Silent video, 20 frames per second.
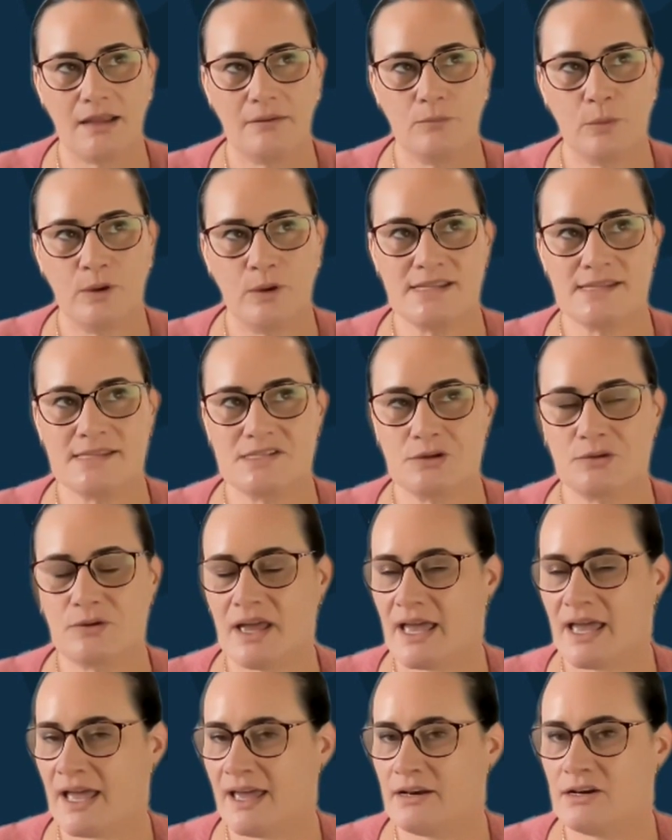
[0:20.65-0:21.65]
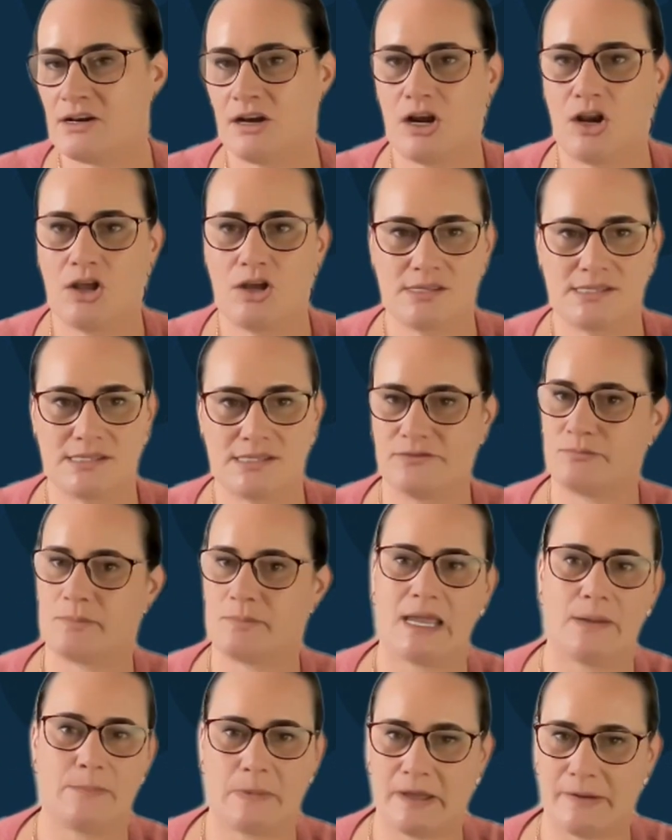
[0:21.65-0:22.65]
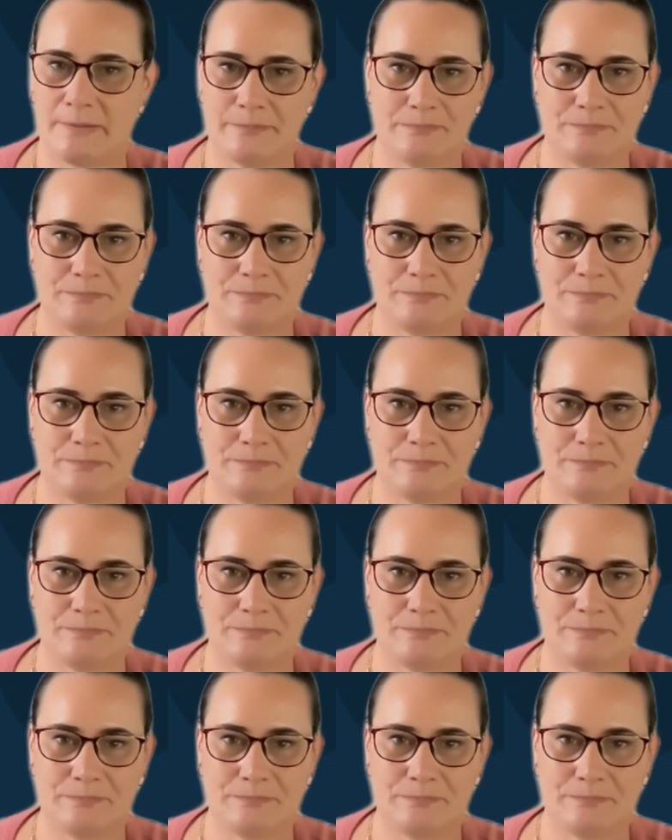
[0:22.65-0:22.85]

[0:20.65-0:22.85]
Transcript: we still had lots of paper.